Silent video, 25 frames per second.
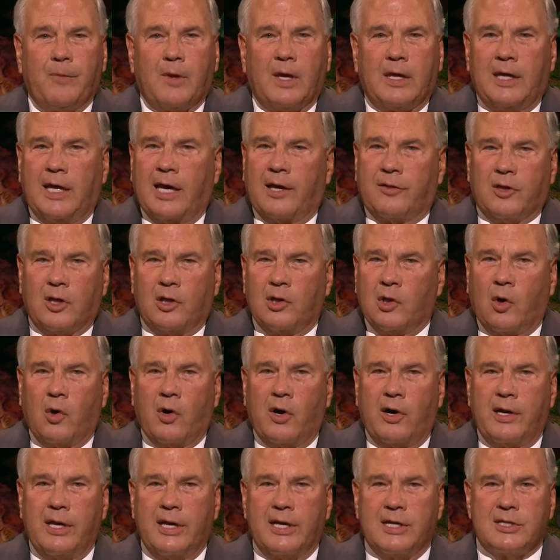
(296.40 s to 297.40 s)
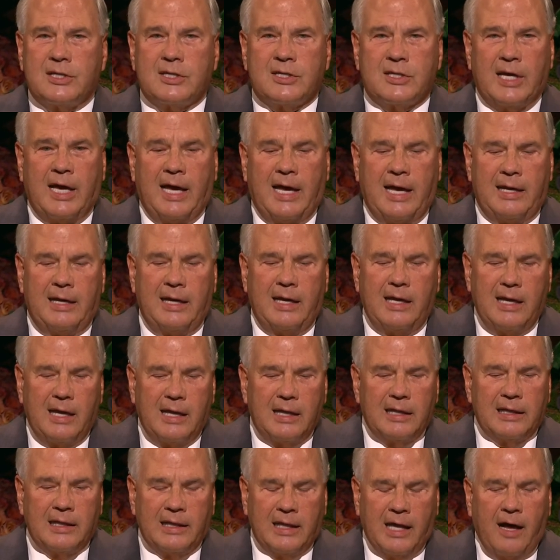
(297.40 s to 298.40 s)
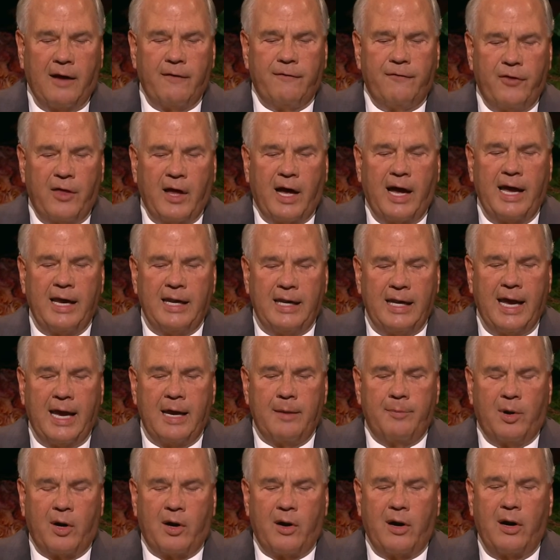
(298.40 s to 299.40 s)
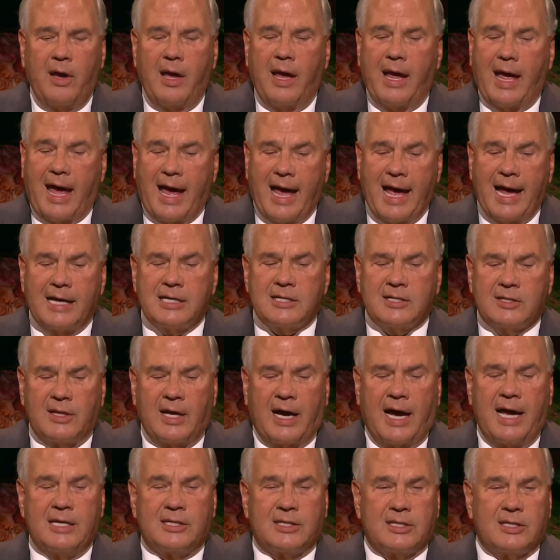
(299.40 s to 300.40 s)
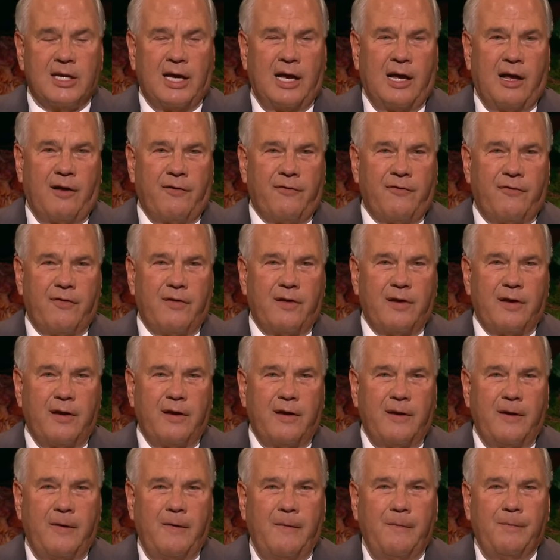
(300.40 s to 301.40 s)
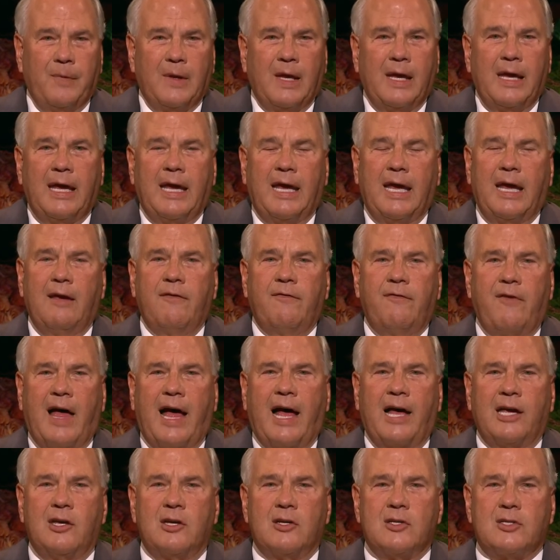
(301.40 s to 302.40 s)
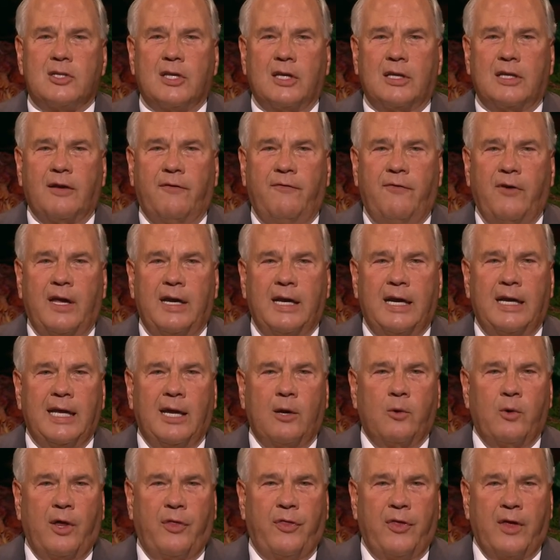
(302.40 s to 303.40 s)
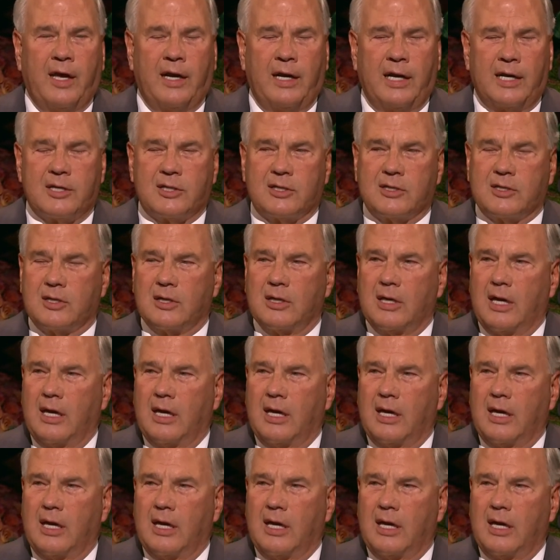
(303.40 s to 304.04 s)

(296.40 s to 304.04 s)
Yet the Lord has said, "Love thy neighbor as thyself." He values the divinity within us,